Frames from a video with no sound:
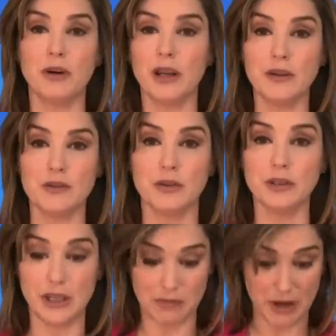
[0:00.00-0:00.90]
hearing,
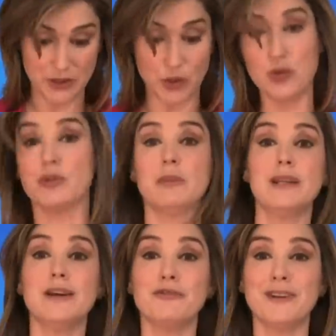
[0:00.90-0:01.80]
certainly in my social
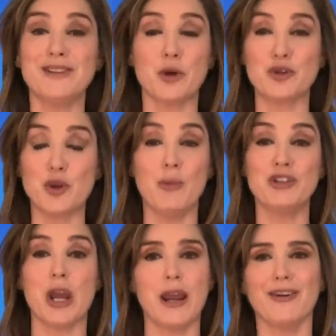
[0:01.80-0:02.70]
media feed. There's so
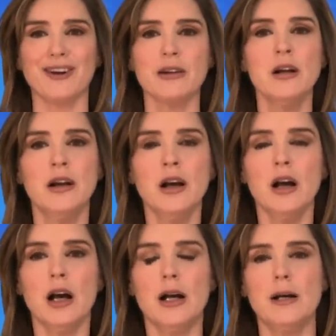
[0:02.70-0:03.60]
much anger
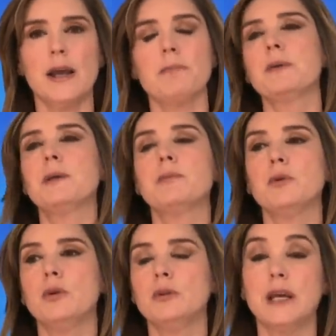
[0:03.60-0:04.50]
at
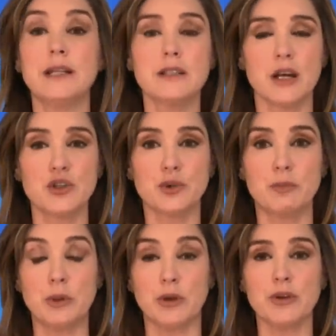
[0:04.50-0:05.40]
people like Dr.
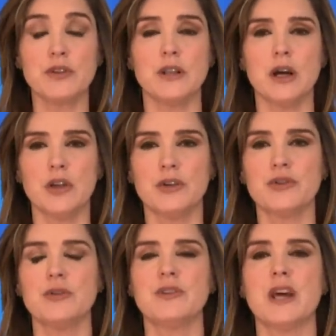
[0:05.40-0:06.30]
Birx and
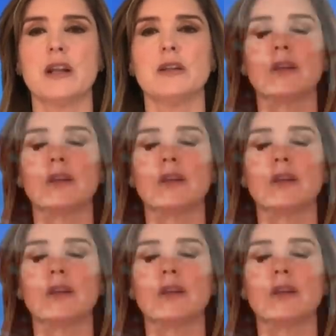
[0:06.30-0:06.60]
others who sat